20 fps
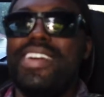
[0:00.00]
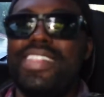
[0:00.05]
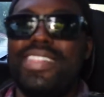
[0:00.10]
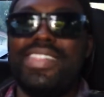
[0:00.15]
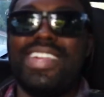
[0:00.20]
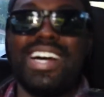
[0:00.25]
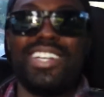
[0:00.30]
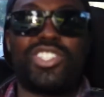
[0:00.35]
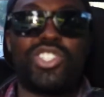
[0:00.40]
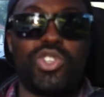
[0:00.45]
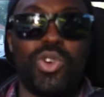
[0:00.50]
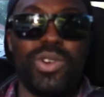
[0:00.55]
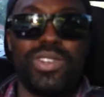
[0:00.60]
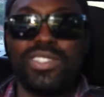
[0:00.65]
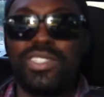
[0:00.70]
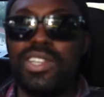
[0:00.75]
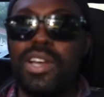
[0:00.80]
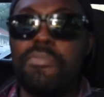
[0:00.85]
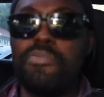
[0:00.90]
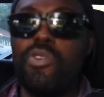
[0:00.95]
That's short
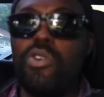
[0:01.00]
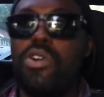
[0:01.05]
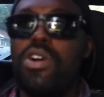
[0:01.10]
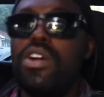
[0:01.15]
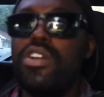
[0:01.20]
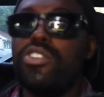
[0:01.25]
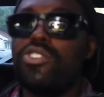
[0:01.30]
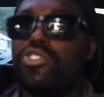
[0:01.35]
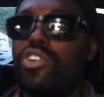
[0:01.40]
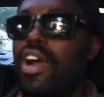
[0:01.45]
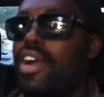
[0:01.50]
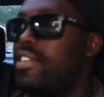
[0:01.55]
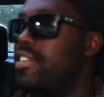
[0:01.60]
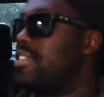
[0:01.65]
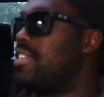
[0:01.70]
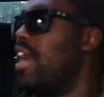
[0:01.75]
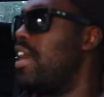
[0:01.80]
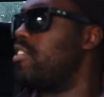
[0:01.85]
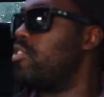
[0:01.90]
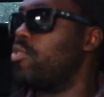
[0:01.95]
and simple. So I
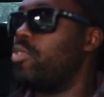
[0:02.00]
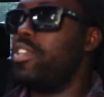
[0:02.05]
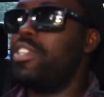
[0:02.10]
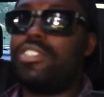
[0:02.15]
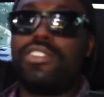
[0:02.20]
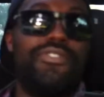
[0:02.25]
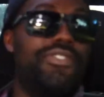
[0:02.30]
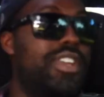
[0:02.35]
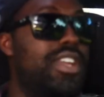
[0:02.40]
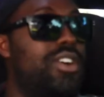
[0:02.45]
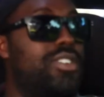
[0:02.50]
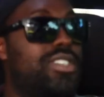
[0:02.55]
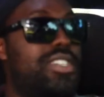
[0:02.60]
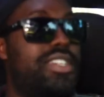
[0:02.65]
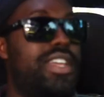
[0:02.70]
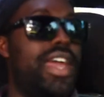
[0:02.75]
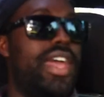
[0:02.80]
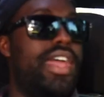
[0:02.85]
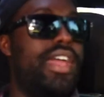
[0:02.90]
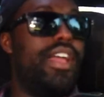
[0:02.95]
decided to release a video
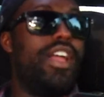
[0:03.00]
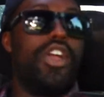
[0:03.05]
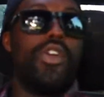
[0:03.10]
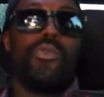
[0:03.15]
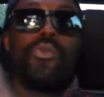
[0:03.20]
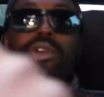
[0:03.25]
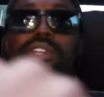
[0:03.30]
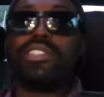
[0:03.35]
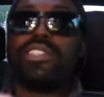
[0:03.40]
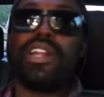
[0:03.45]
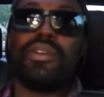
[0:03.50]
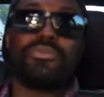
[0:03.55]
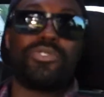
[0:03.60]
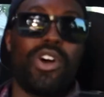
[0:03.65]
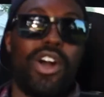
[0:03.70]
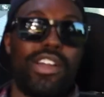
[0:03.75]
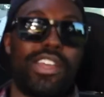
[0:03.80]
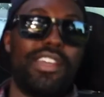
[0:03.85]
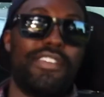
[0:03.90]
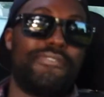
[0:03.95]
today. Reason I'm
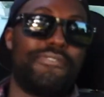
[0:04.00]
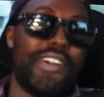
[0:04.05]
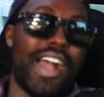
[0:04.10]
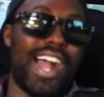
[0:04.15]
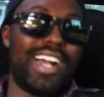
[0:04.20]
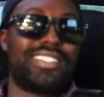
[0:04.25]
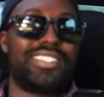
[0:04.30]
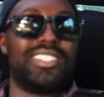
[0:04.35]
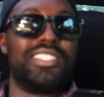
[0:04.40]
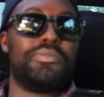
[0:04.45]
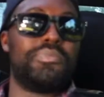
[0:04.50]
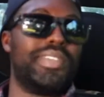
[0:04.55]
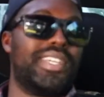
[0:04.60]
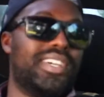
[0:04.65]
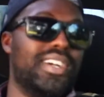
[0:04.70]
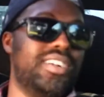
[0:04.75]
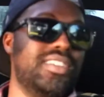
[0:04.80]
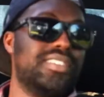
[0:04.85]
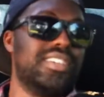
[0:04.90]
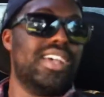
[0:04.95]
talking fast is
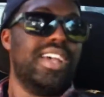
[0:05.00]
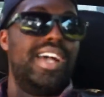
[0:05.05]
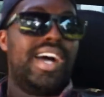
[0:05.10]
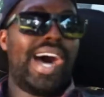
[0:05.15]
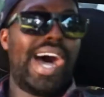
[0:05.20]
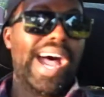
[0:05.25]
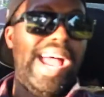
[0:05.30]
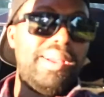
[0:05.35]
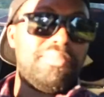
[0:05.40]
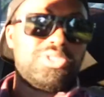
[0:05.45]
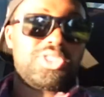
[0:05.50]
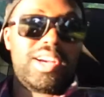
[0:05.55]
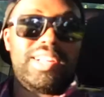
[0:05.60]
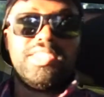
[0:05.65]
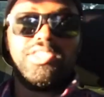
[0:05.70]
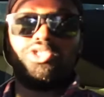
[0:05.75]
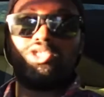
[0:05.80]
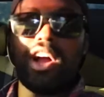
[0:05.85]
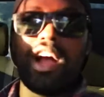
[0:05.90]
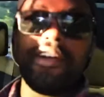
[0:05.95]
because I'm trying
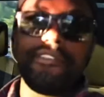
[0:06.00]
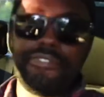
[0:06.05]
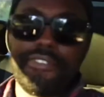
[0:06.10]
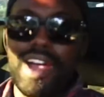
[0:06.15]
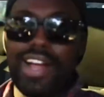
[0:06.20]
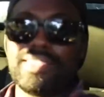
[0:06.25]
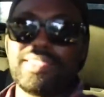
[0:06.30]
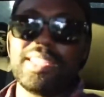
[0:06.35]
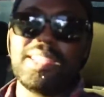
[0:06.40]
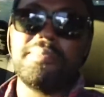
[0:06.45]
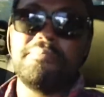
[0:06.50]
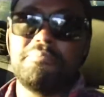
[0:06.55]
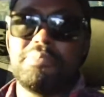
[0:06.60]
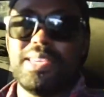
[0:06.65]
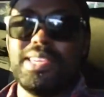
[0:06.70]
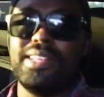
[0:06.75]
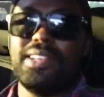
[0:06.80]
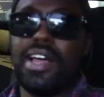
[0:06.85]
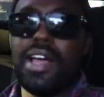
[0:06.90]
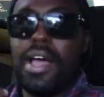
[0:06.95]
to drive fast and
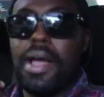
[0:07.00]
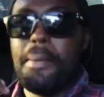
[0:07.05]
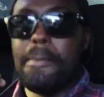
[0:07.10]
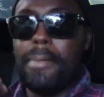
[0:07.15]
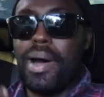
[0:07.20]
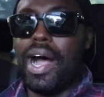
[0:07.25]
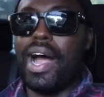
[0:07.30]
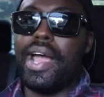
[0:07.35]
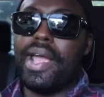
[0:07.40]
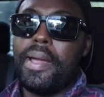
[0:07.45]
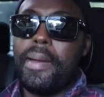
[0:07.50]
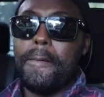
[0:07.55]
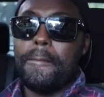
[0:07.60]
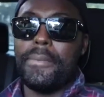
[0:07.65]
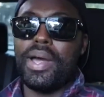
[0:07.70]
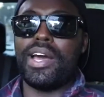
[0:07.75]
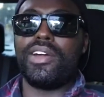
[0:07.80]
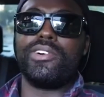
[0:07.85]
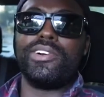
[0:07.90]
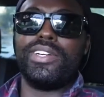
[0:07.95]
beat my
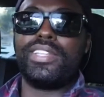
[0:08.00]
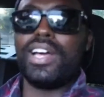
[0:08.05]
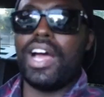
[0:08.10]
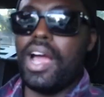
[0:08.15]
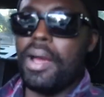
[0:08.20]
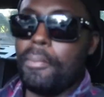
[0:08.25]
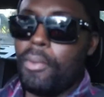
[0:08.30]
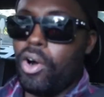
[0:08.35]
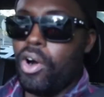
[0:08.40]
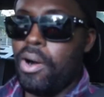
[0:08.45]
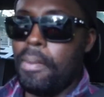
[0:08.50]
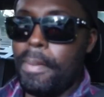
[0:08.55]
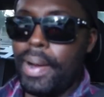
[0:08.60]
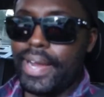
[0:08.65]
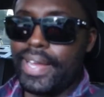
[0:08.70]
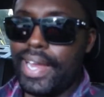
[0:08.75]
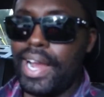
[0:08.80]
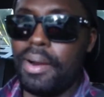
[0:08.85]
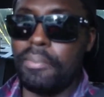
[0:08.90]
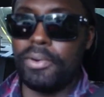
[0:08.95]
battery time on my
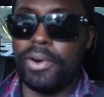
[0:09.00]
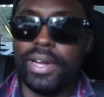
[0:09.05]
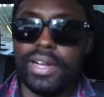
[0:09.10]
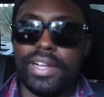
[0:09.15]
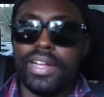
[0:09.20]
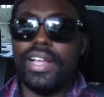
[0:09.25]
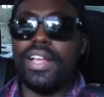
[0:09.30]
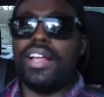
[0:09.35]
camera.